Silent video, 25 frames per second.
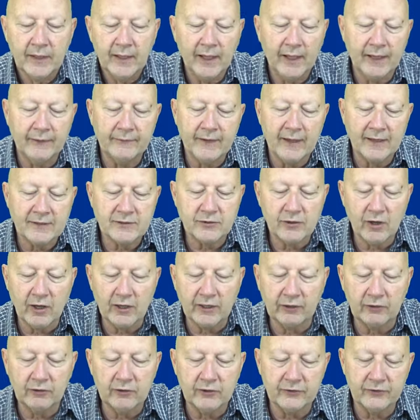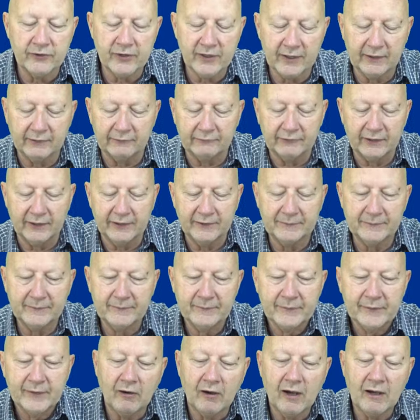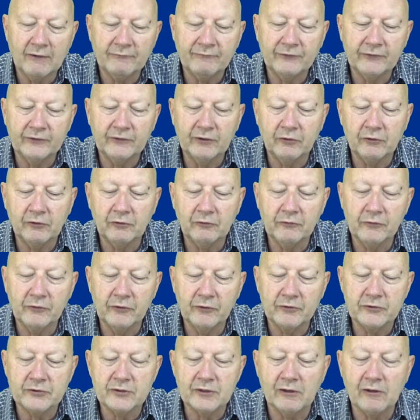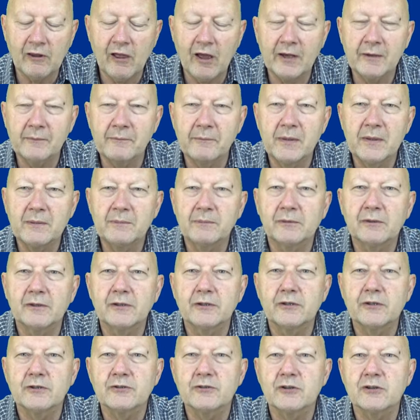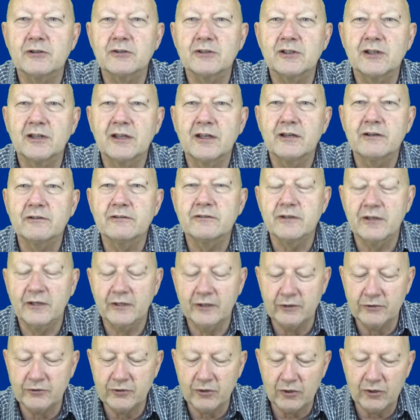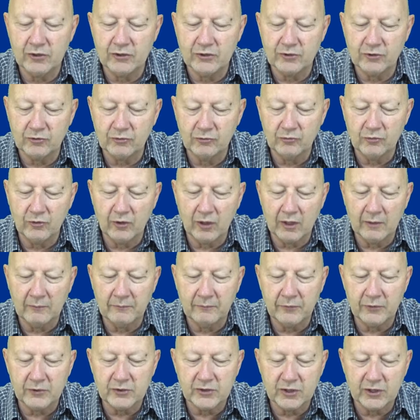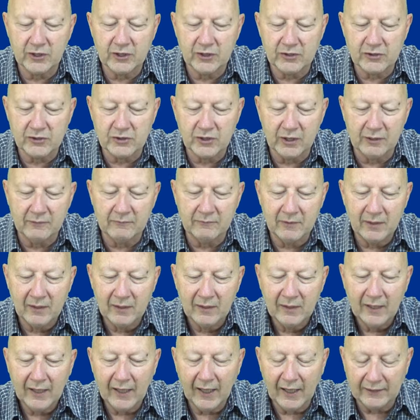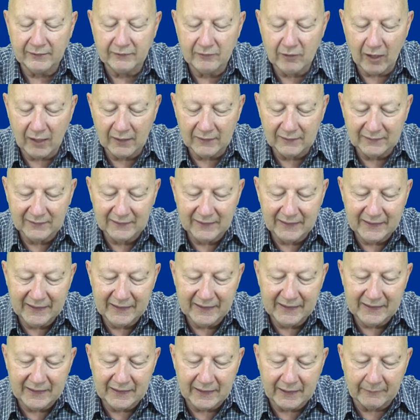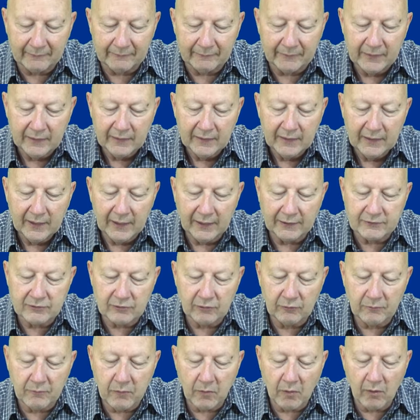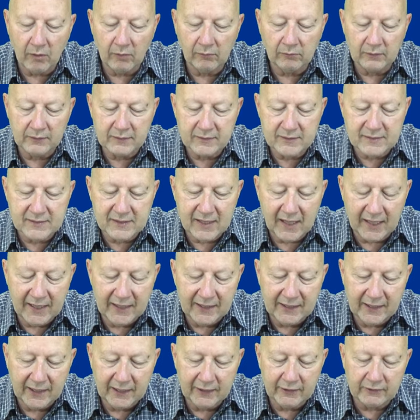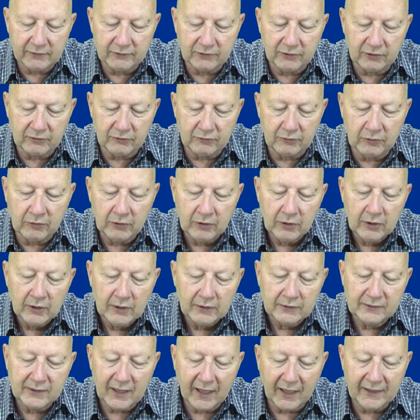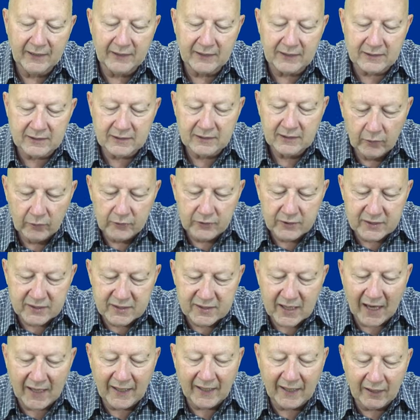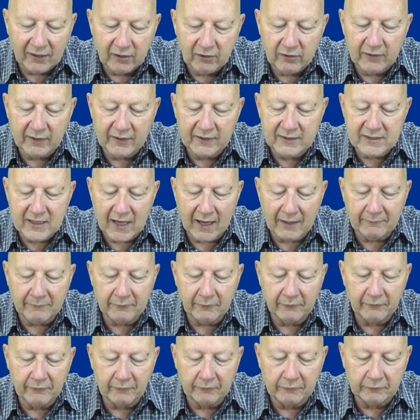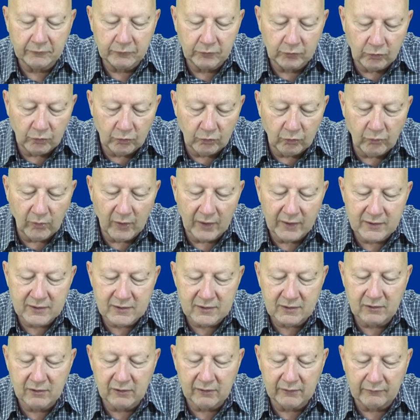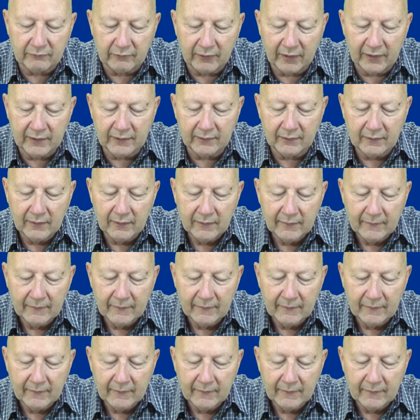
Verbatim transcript: And that's not a good thing, right? Often, though, there's a lot of people in the church, leaders in the church, who are pushing the sheep and not leading them. And so Paul is saying here to Titus, set a good example and do what is good, right?